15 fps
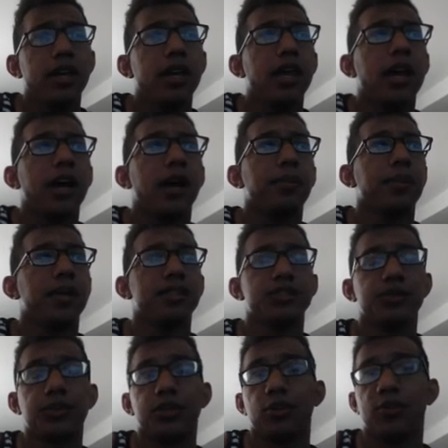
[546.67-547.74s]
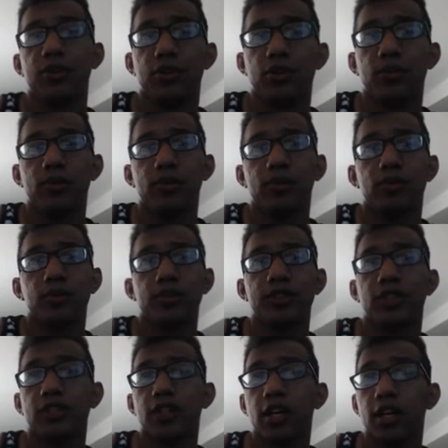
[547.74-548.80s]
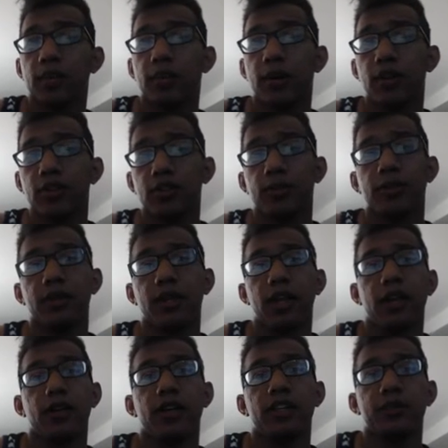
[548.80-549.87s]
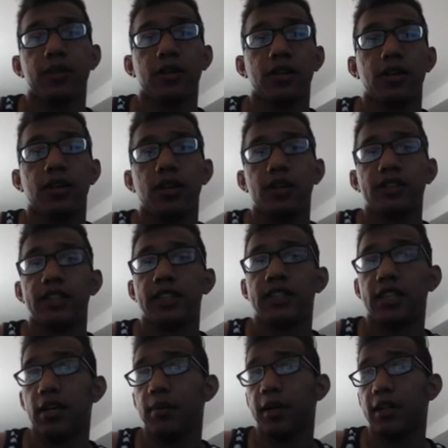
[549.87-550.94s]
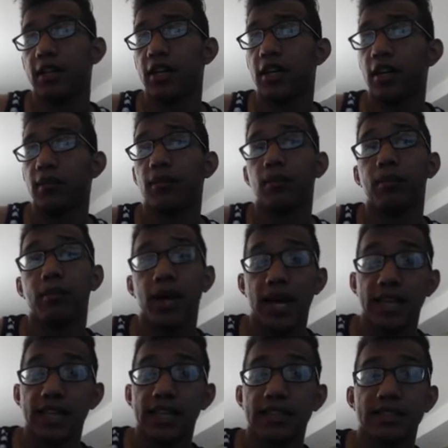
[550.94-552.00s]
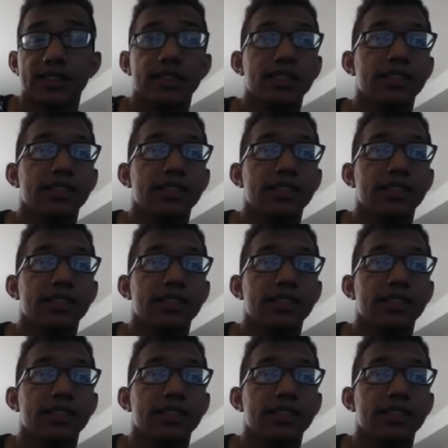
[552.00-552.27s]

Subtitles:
And Tsukiyomi Noble, which I'll talk about a little bit later as one of the cards that didn't make the cut for my list.